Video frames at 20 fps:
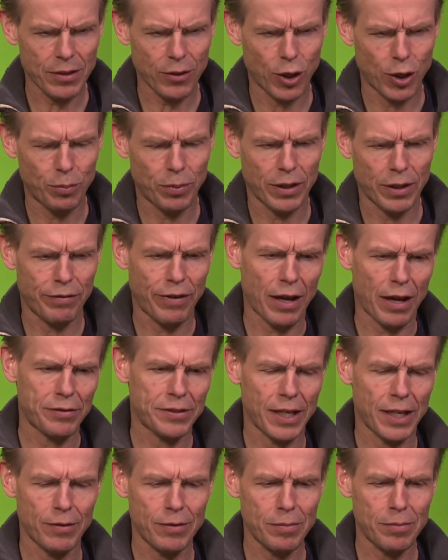
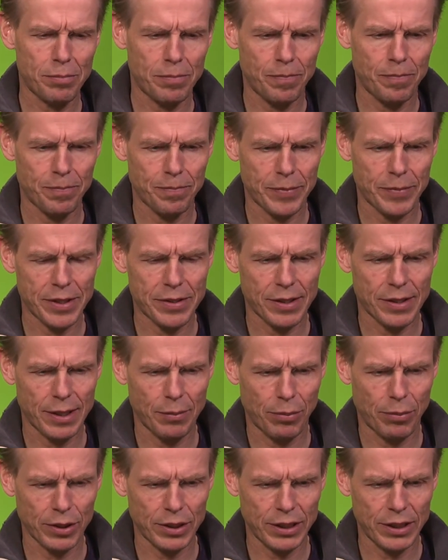0.57, decently
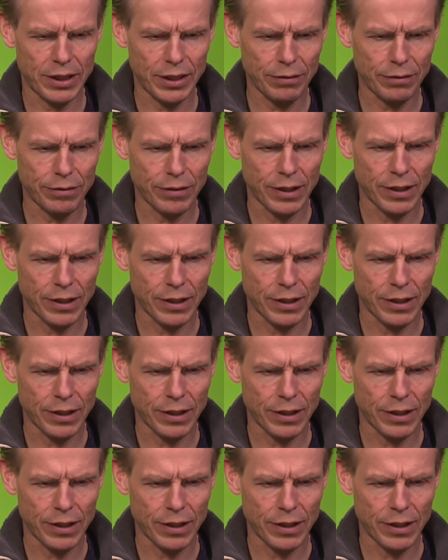positive.